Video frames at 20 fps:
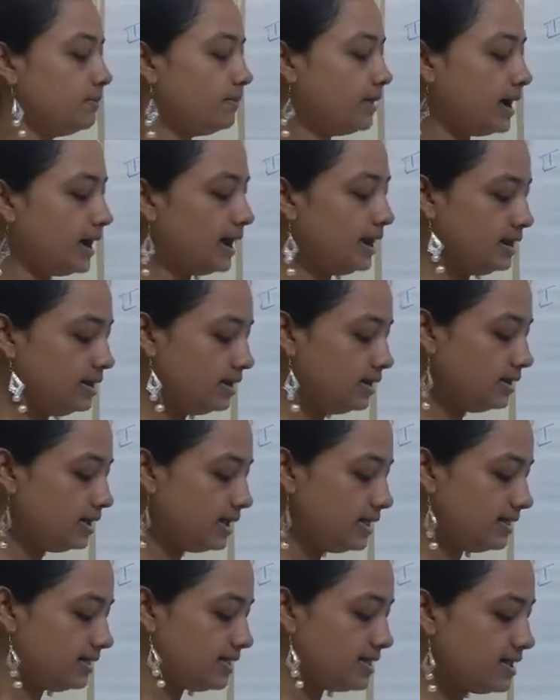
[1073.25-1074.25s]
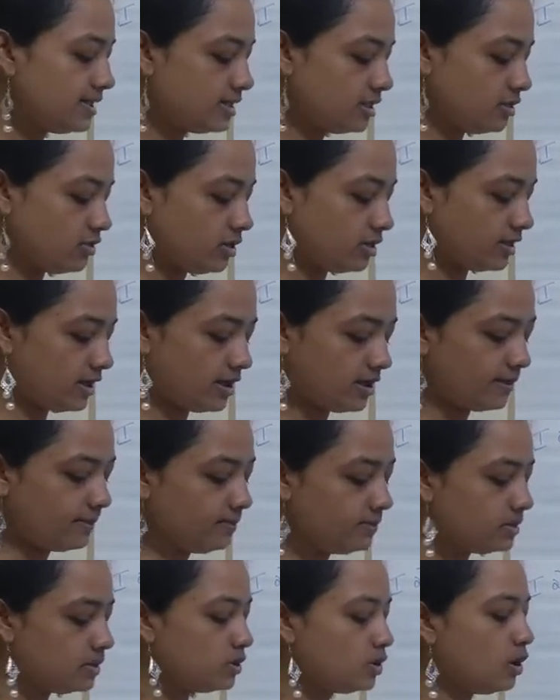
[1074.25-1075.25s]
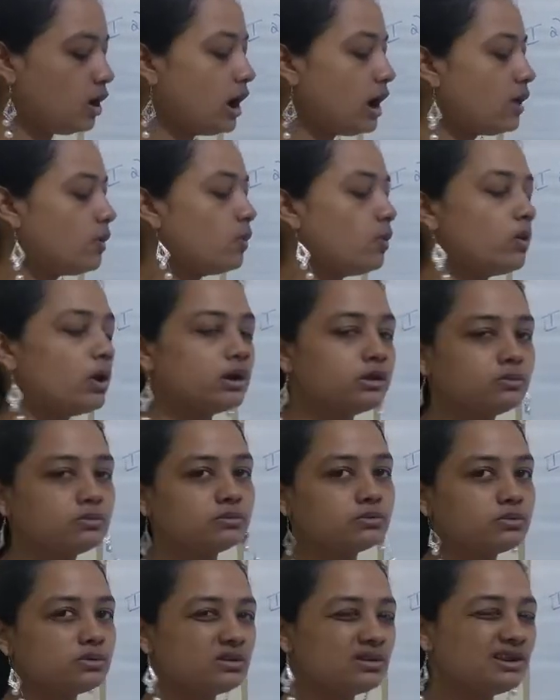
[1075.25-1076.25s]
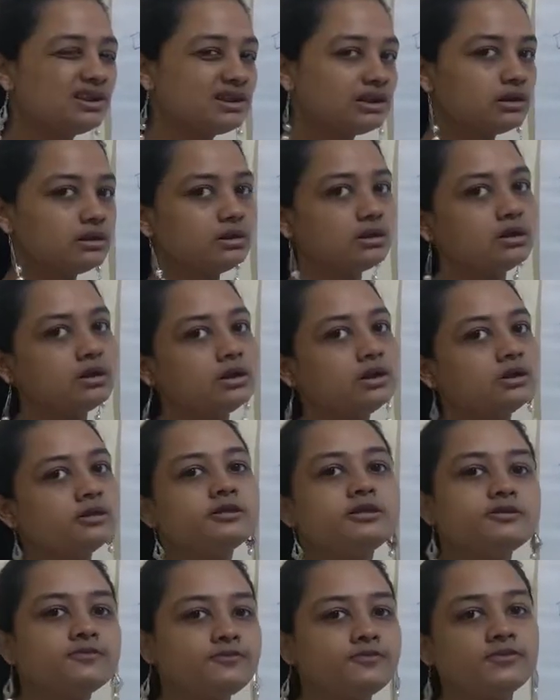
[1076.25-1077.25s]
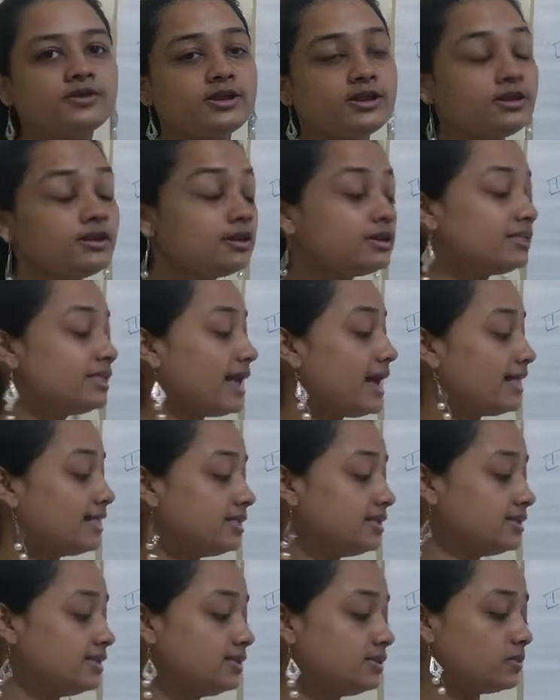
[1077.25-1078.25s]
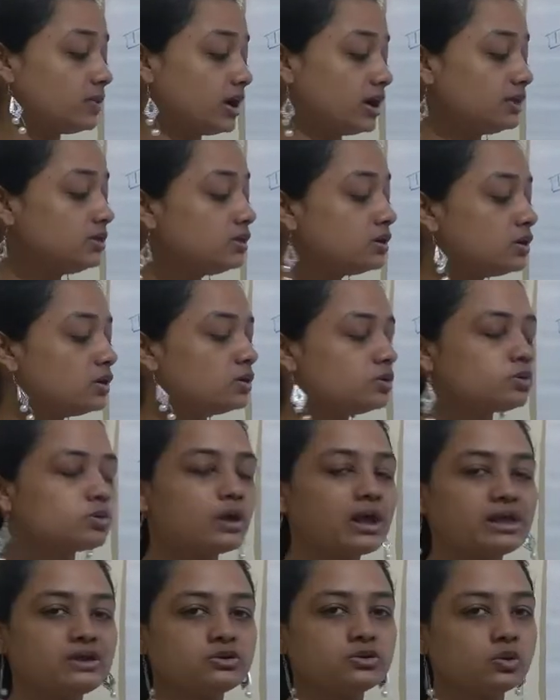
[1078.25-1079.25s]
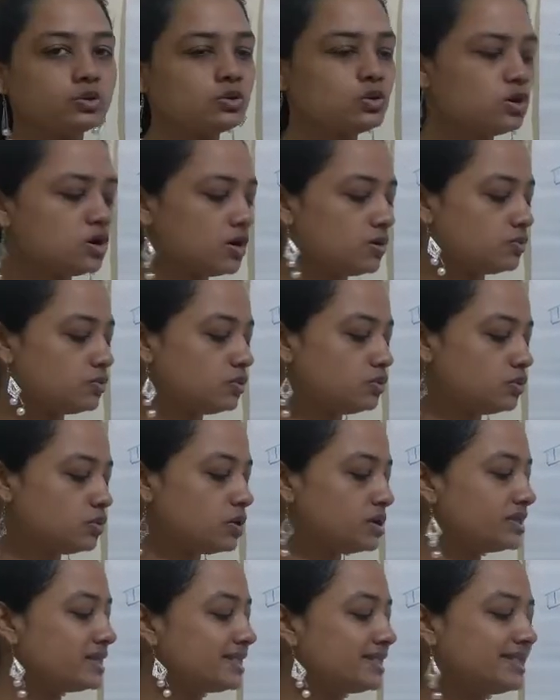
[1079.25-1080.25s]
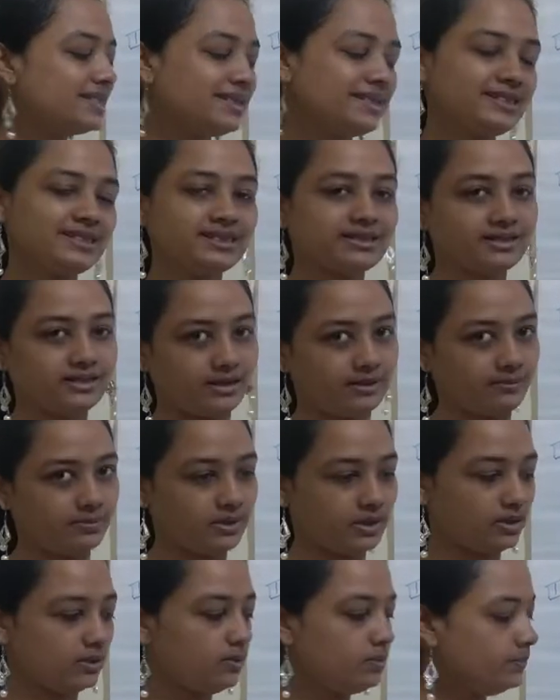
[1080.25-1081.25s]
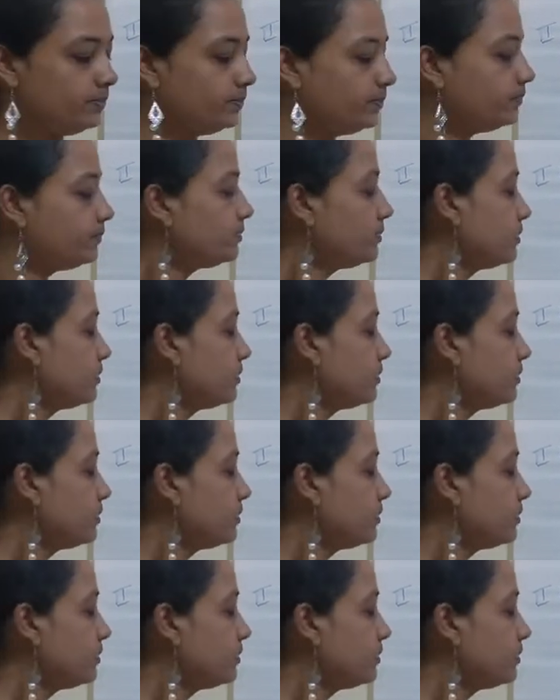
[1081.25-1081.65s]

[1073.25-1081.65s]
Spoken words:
But in 6th sum, you have one little different than this one. So I'll show you how to solve the 6th sum now.